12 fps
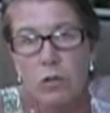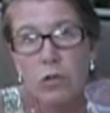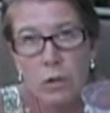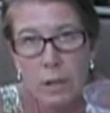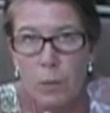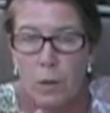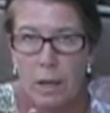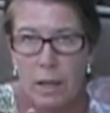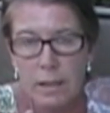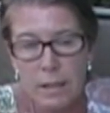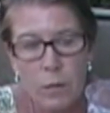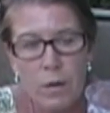Usually we're
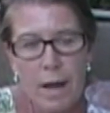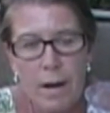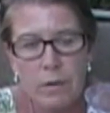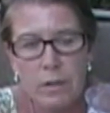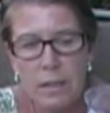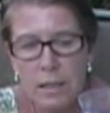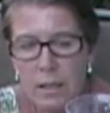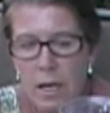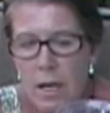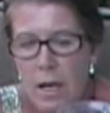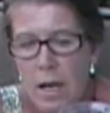going to deal with ounces.